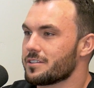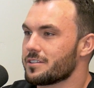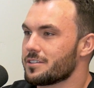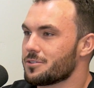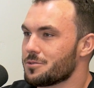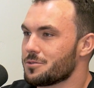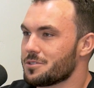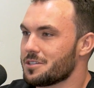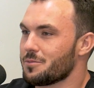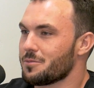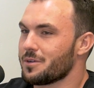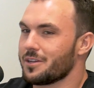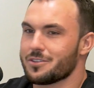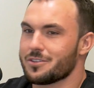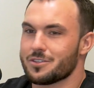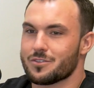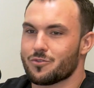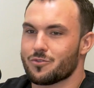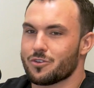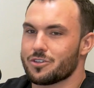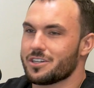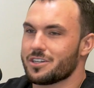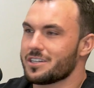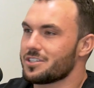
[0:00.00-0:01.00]
and this was somebody
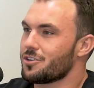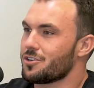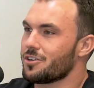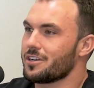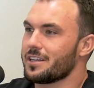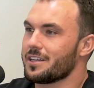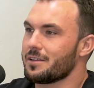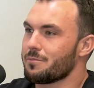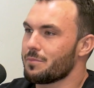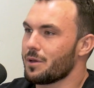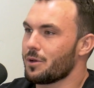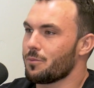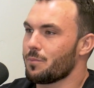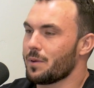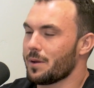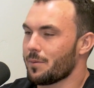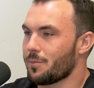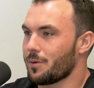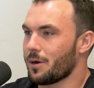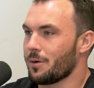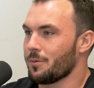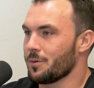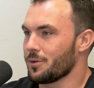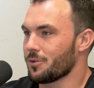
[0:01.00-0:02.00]
else's fridge, and I started eating bell
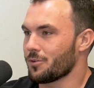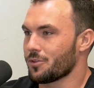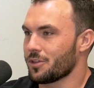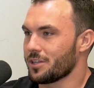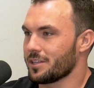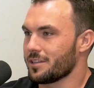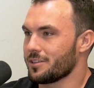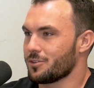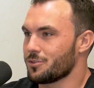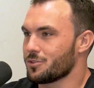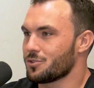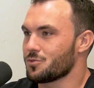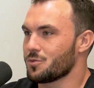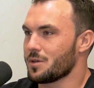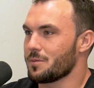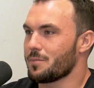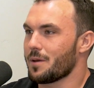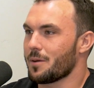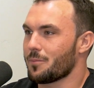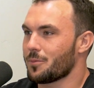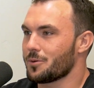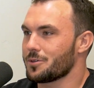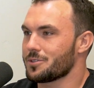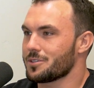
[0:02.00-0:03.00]
pepper, or the little sweet
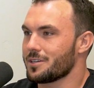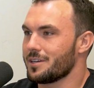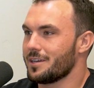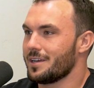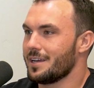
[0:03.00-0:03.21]
peppers.